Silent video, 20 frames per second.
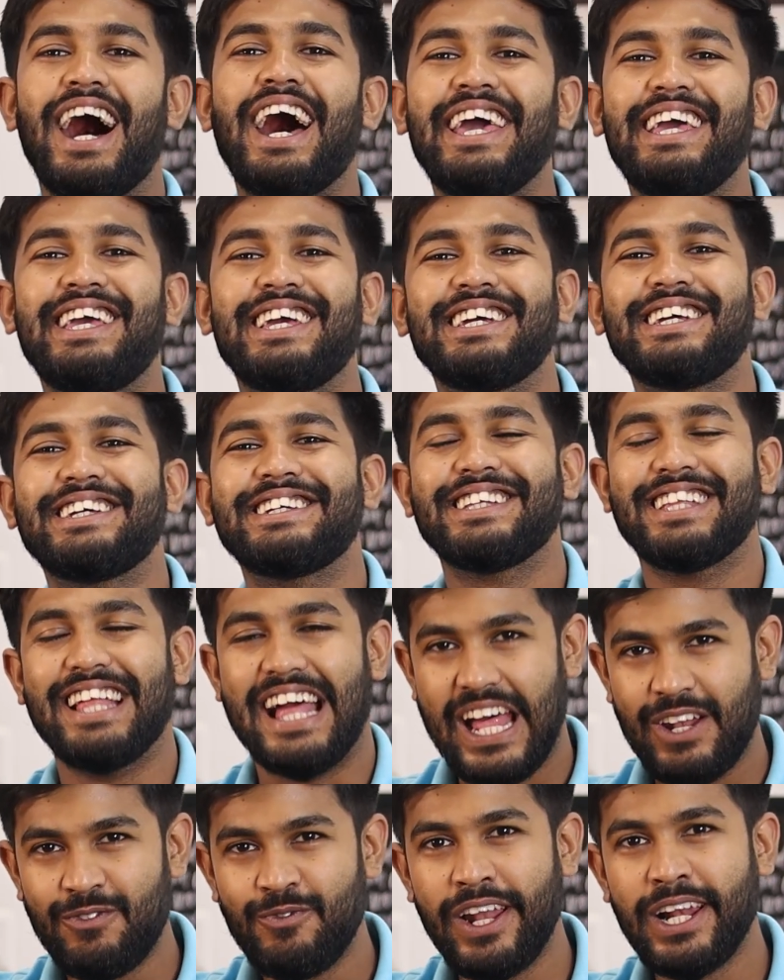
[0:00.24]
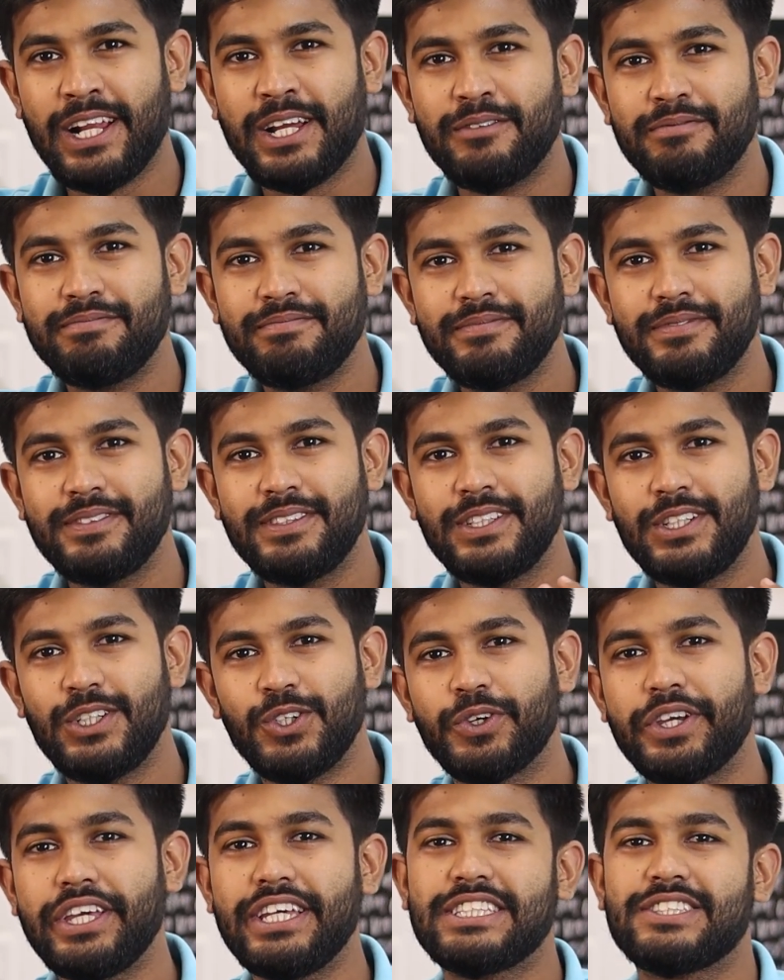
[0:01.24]
Hi, and welcome
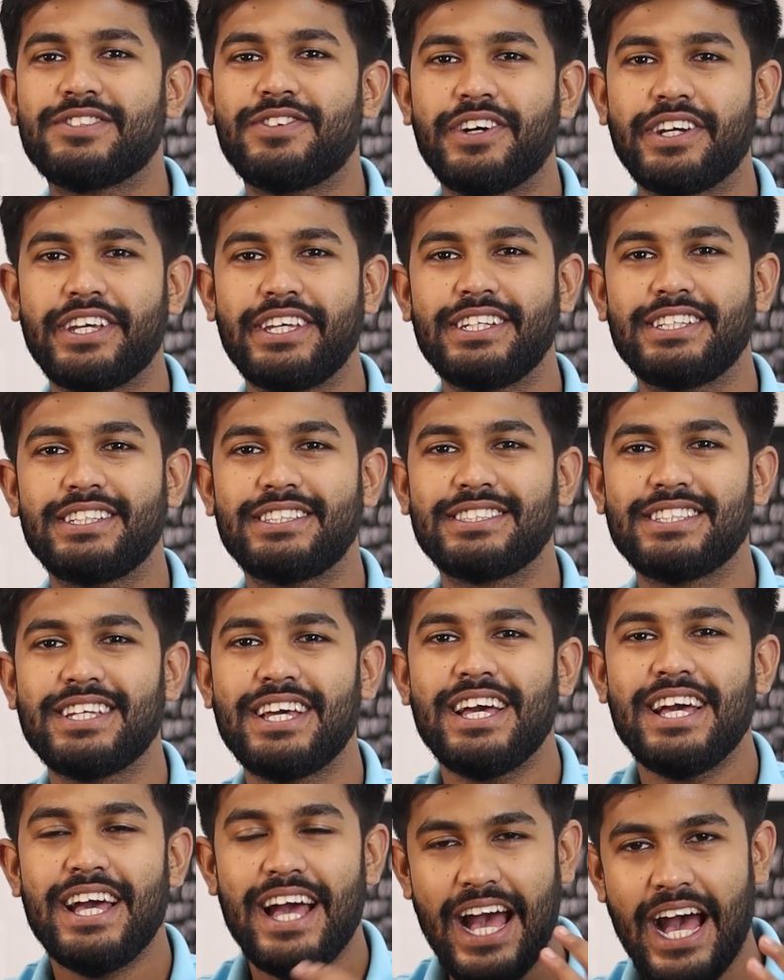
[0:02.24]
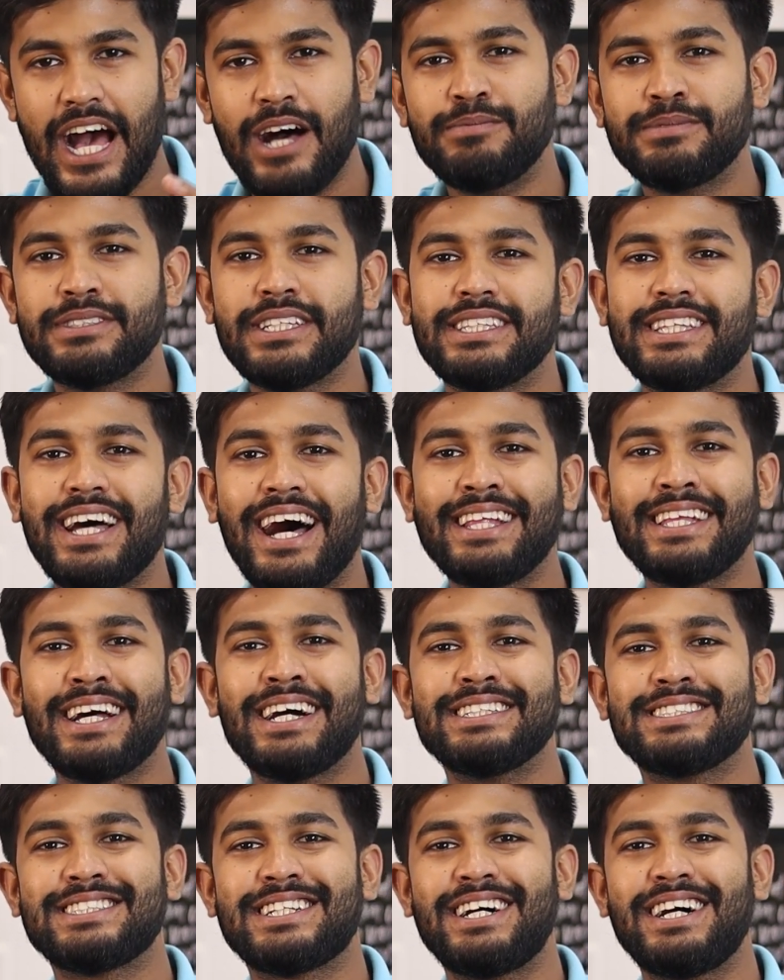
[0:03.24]
to Geeks for Geeks. I'm Siddharth
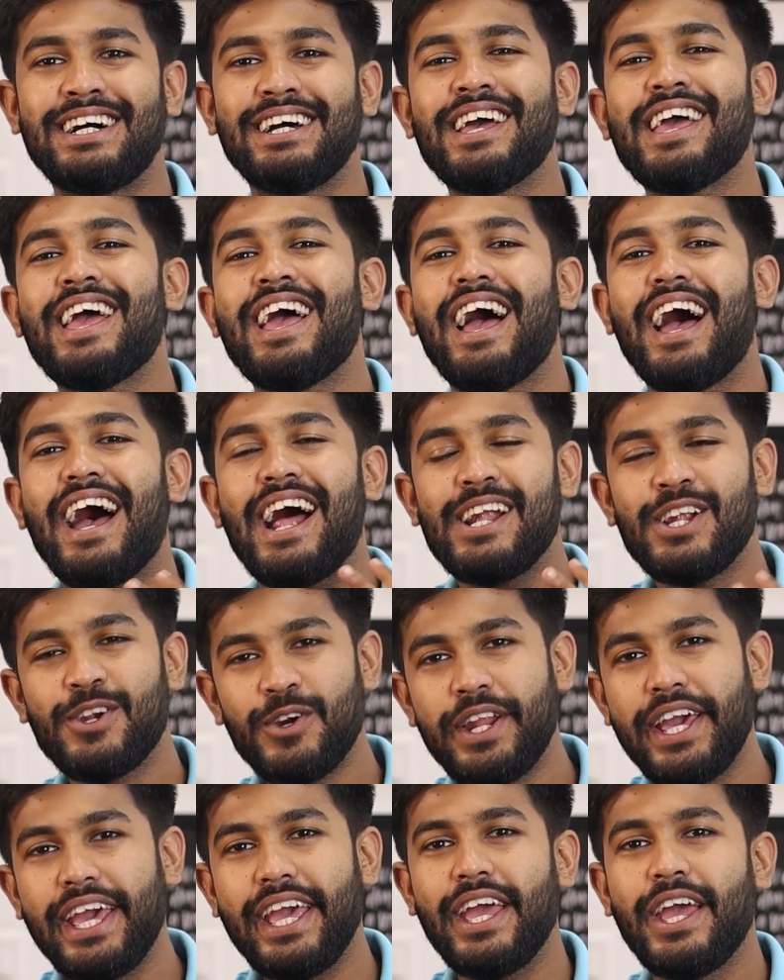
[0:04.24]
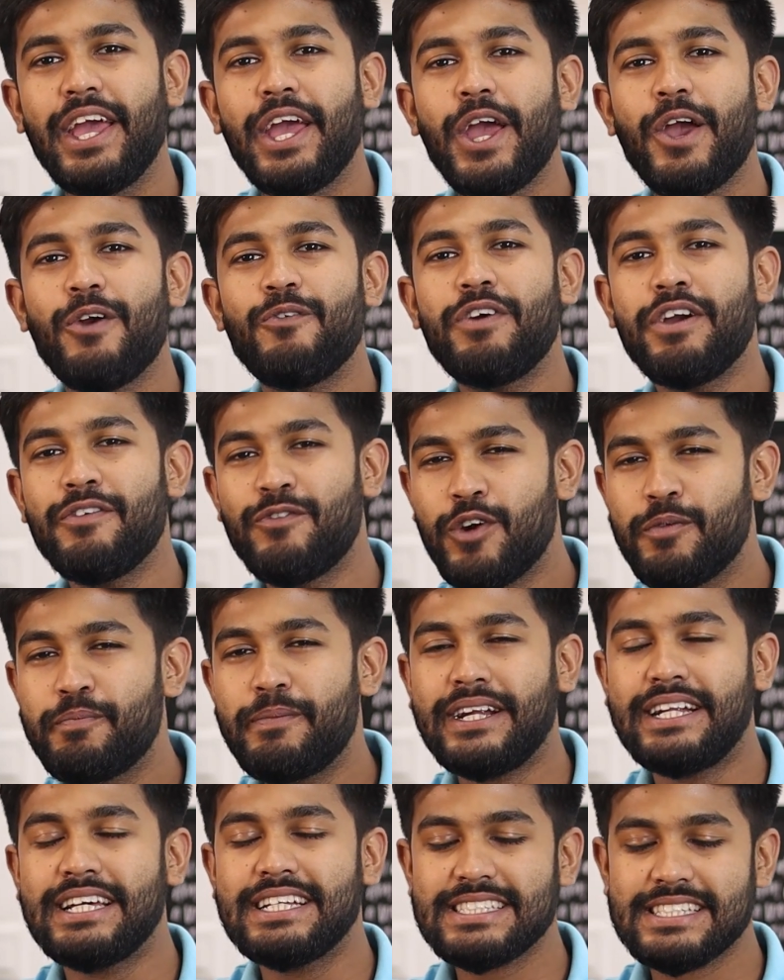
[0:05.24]
Hazra, and today we would
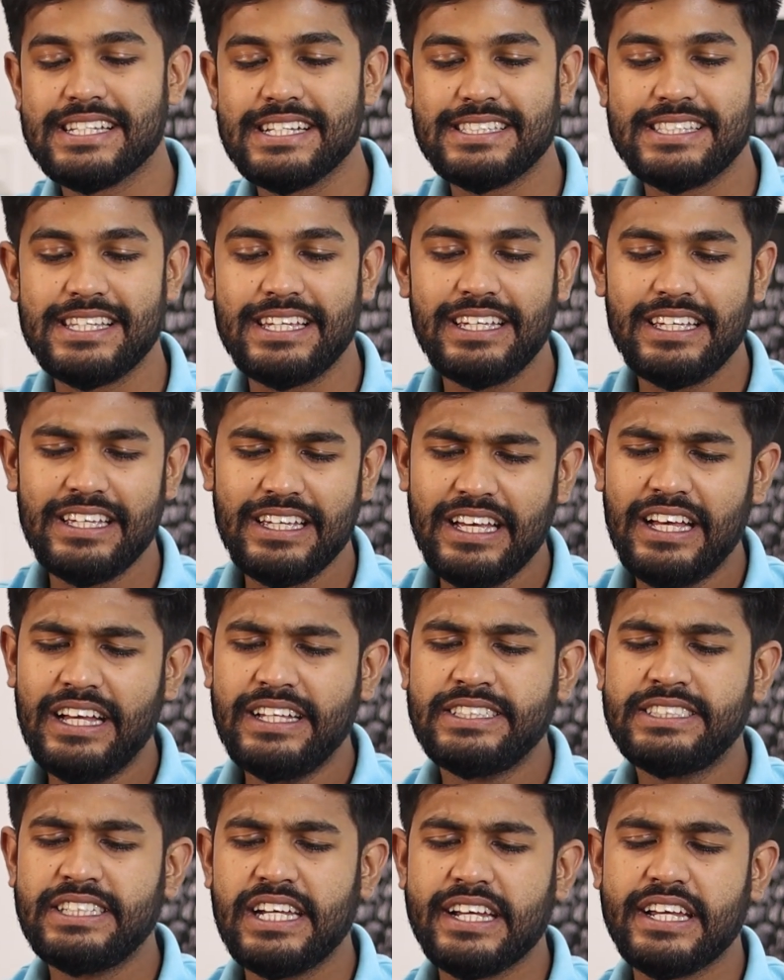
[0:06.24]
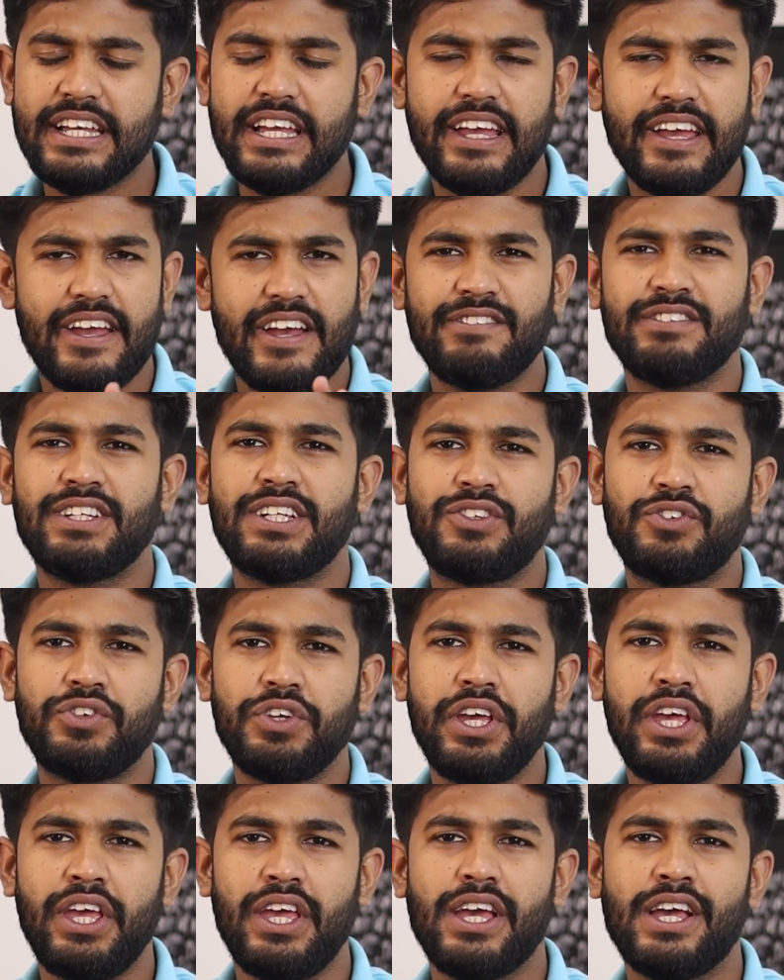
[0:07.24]
be discussing check if the
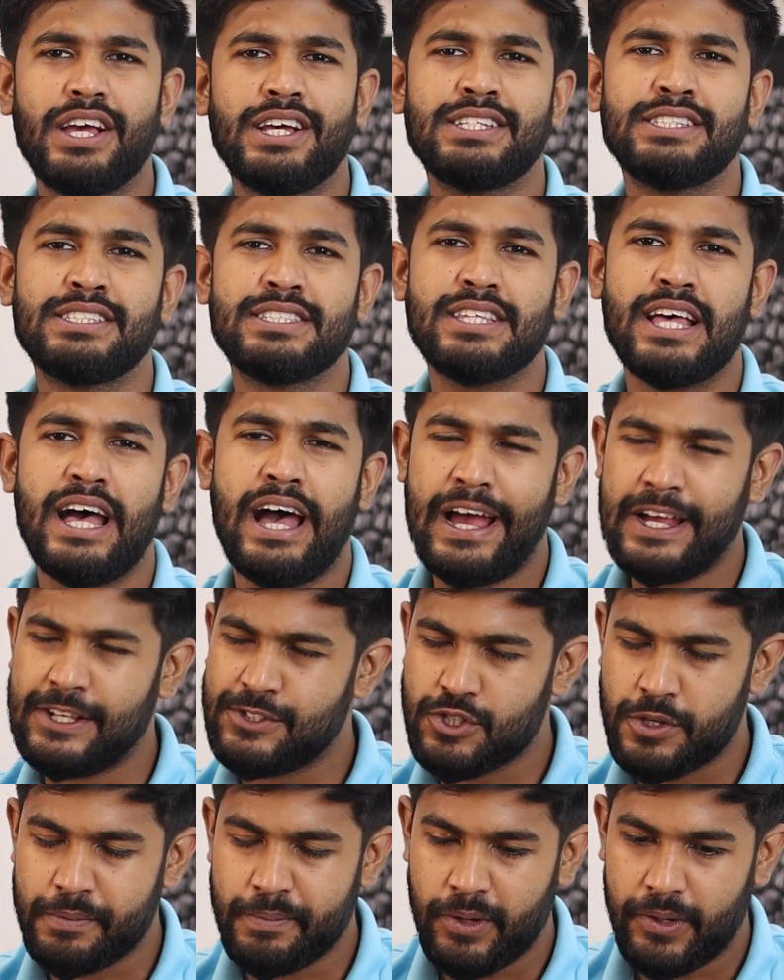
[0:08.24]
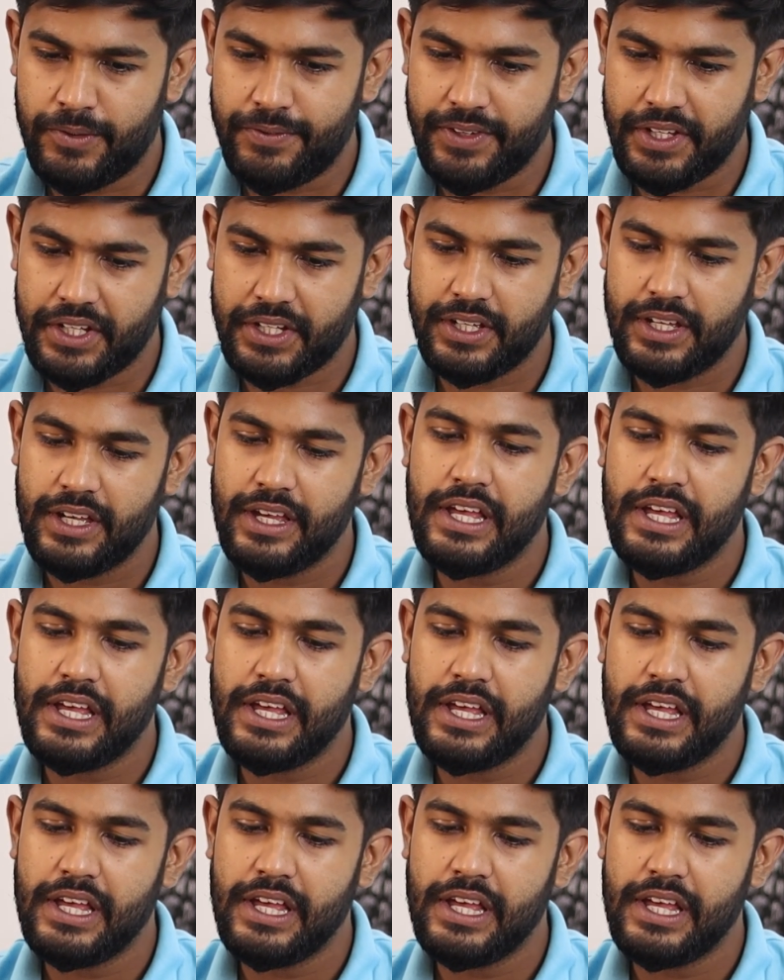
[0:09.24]
tree is isomorphic.